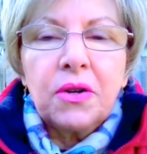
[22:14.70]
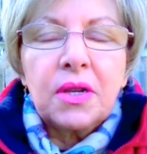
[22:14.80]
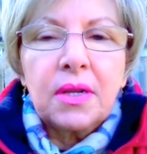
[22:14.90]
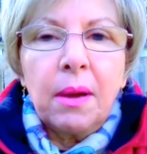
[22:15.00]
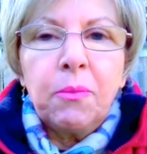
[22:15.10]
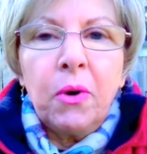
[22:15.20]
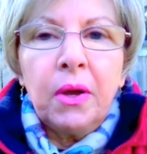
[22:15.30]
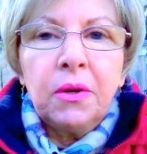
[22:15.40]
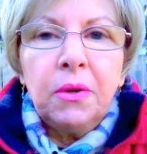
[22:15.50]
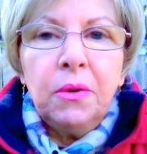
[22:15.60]
or
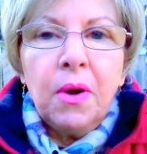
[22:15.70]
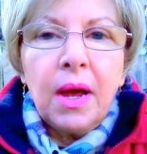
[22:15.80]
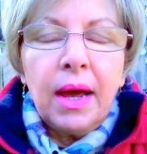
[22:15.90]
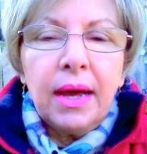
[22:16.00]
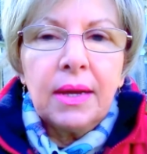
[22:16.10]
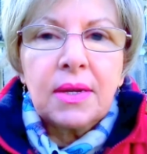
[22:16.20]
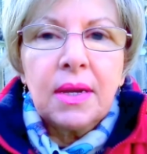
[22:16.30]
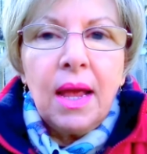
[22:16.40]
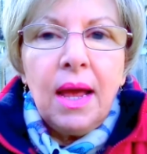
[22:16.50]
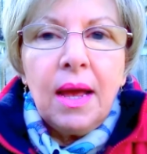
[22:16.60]
someone who
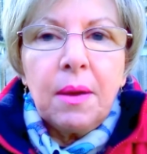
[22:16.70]
has